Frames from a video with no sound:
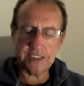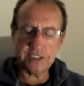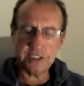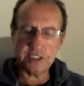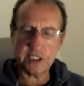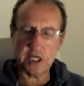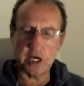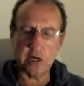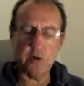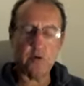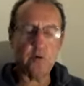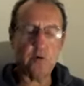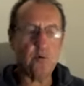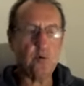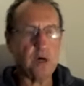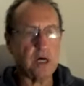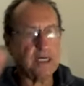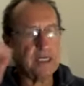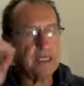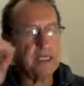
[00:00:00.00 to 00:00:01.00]

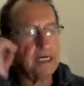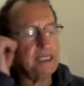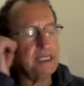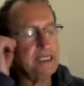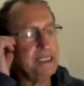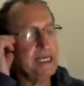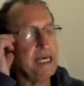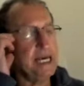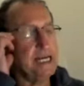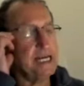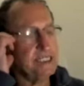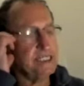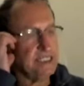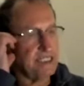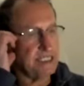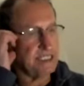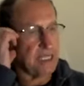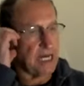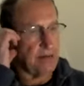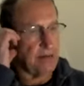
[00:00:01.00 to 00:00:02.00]
so
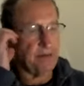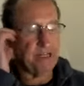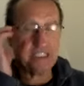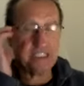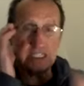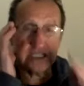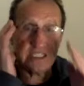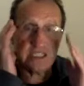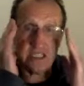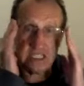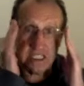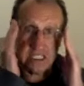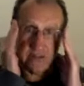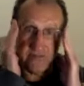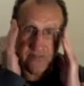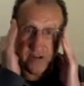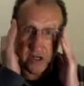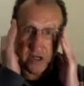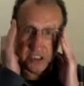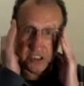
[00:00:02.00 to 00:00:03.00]
yes, I mean, it's a
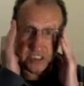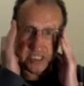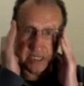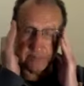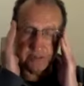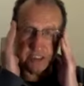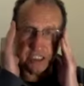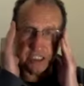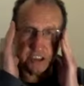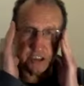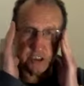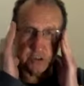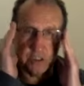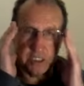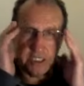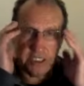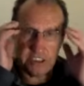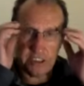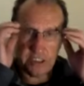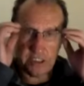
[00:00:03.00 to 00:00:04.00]
vast subject,
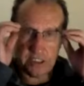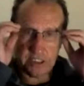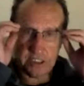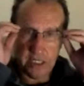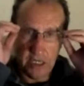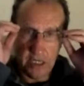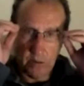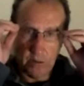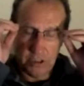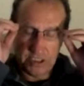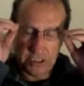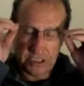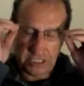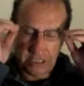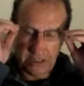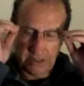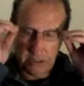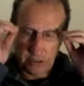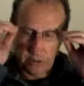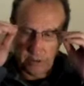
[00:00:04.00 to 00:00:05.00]
Julia, so we're just
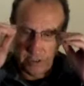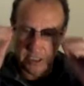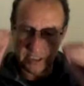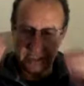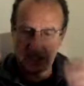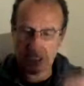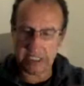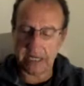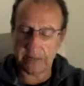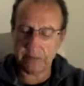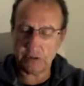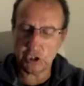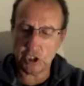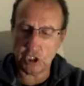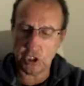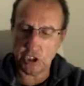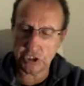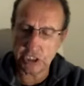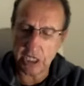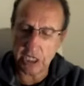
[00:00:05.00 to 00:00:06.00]
doing a
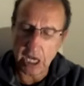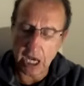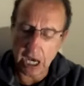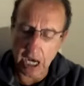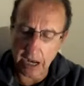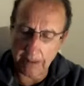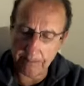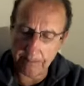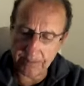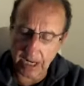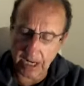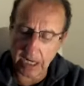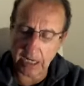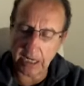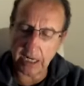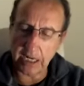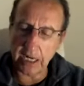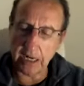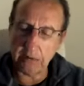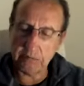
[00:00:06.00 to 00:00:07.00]
snapshot.
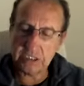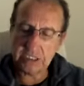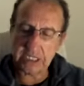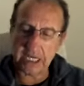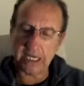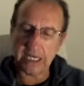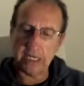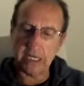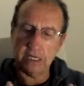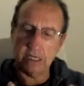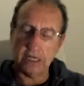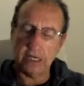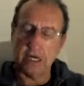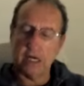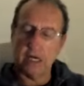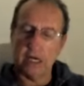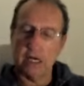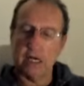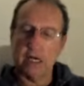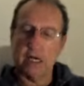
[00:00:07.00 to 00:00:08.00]
I would say
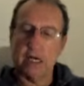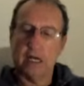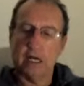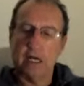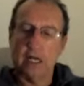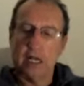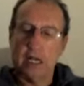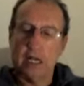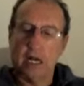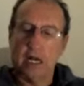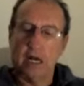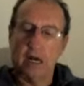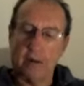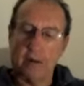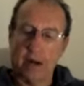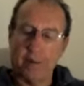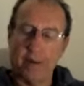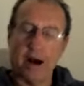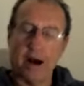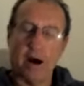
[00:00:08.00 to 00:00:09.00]

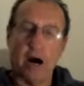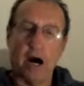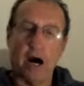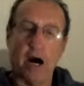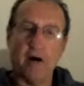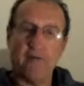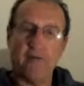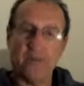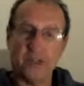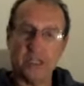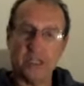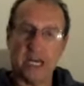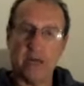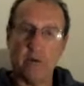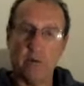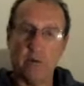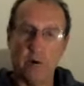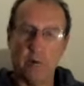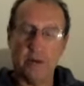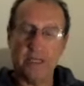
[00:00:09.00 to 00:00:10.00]
about half the
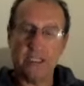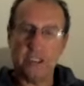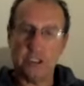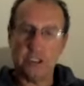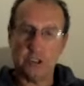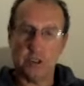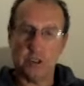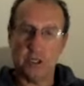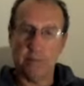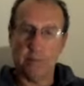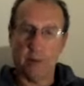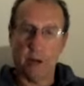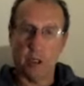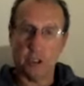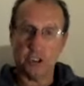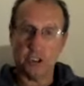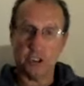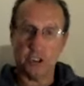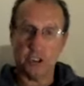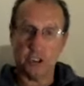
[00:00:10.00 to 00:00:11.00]
day we'll be just doing
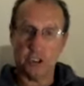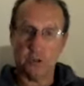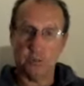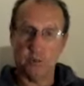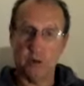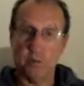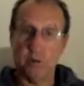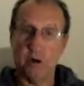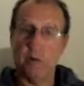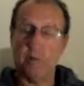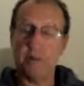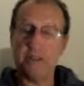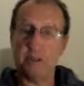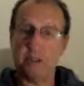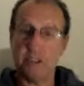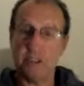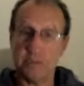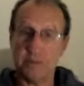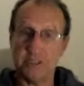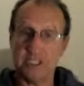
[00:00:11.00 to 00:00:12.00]
postures. We will be
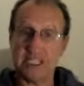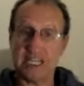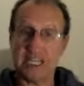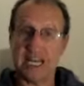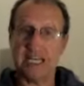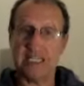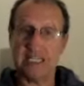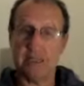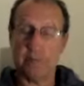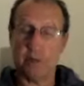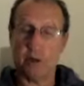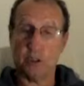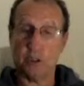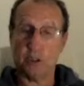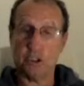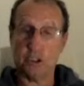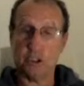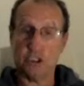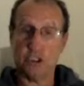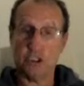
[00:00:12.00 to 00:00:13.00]
doing some standing
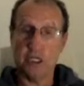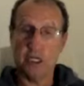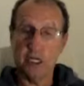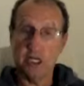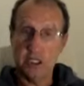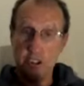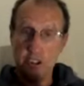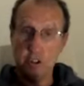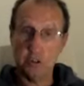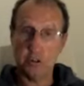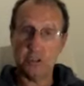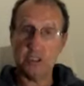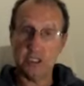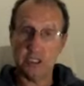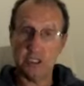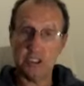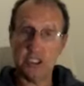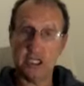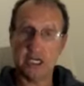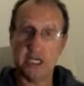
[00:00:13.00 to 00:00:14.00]
postures using
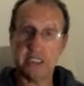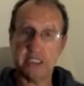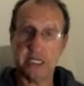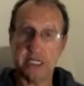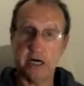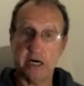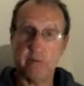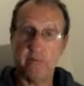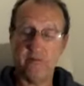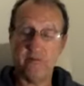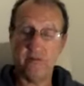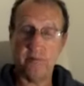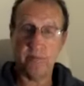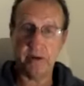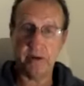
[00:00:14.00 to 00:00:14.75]
the chair to help